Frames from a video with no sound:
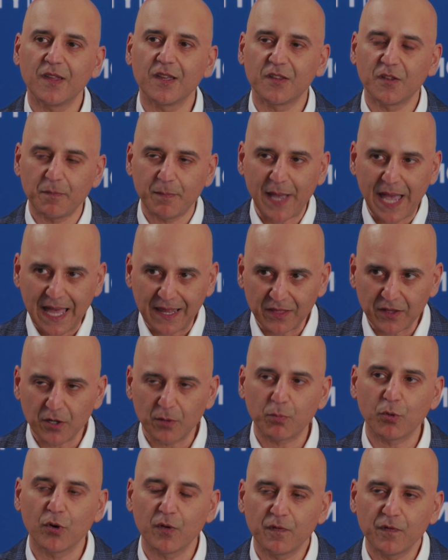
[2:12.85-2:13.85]
expand their
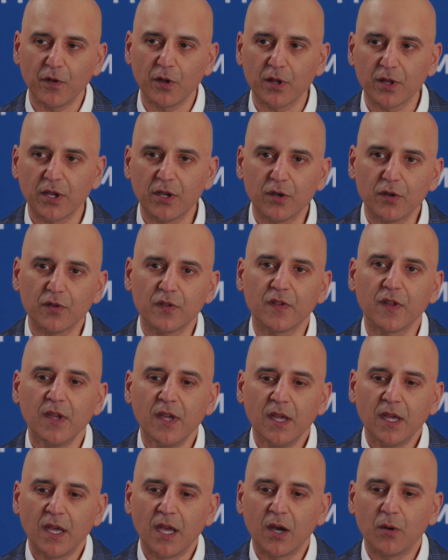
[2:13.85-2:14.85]
portfolios,
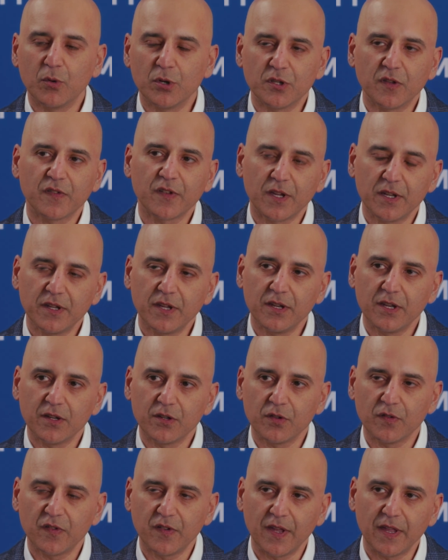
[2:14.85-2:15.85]
and we're just continuing
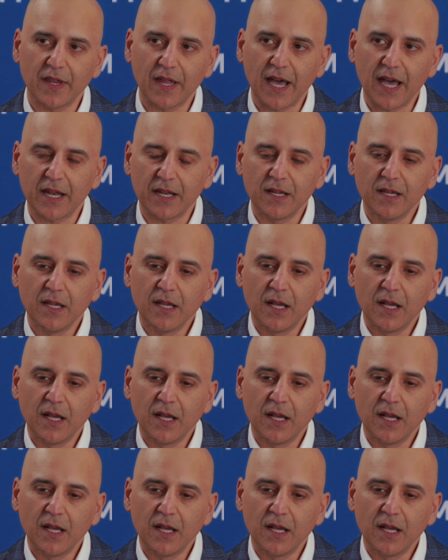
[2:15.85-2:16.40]
to see that.